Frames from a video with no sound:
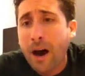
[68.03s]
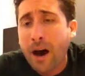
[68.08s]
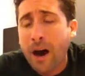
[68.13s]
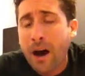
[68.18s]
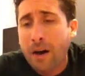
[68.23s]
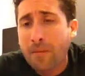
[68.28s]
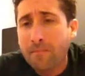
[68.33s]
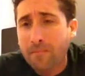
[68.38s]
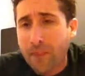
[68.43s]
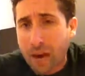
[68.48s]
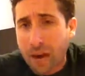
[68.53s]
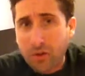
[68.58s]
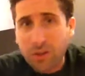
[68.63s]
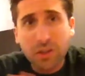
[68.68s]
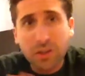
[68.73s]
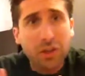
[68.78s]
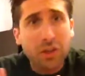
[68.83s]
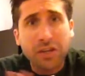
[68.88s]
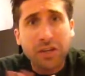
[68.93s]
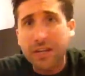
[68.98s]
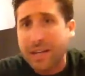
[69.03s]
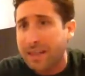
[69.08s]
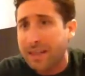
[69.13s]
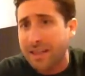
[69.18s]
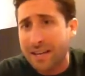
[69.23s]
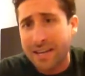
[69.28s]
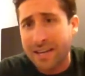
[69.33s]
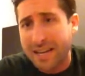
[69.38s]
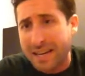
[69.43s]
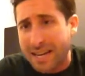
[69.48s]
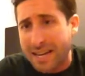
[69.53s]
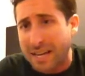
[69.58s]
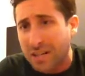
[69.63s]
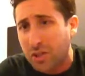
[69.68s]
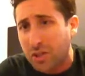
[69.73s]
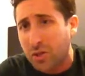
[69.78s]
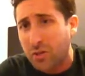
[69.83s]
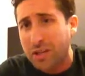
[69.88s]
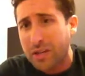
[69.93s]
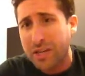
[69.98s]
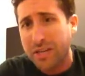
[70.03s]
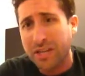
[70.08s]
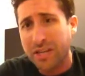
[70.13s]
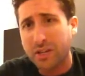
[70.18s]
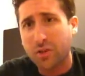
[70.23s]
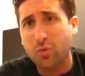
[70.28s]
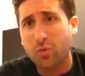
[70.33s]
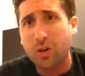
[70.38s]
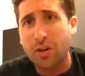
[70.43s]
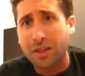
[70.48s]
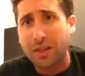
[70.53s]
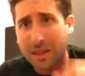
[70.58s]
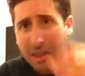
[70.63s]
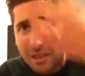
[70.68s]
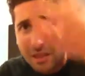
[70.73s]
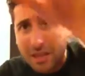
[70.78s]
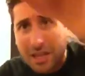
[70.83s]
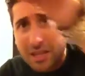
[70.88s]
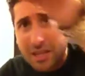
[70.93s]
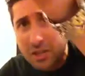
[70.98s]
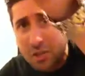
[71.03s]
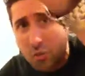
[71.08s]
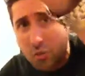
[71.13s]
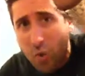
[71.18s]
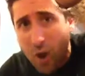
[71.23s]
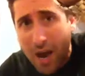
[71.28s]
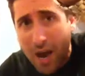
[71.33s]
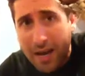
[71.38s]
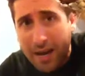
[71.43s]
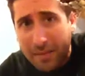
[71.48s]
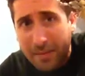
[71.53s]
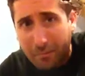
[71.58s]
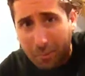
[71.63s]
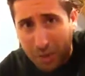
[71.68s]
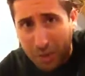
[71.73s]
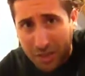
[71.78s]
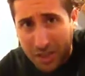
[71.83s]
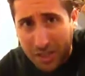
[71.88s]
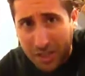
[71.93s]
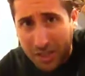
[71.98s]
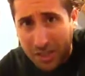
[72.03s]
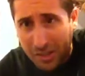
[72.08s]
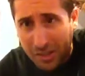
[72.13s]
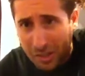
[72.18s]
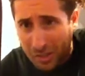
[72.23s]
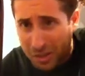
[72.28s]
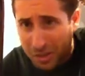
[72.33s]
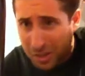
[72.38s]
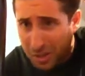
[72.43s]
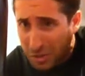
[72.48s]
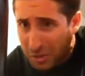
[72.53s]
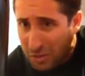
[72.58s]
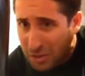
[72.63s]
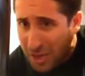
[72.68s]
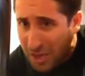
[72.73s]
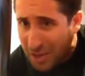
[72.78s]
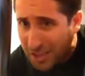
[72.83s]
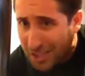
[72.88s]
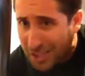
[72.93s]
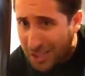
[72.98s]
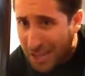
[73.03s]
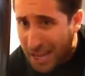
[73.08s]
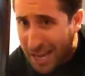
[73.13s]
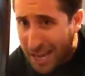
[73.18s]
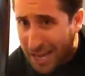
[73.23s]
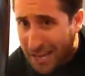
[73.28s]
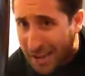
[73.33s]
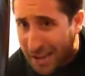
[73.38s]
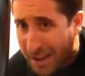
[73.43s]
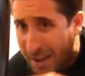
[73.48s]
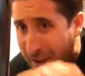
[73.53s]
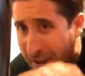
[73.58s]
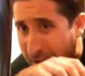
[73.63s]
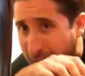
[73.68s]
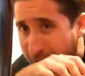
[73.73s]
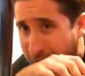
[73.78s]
I was looking at the history of this one. This wine in particular, the 2008,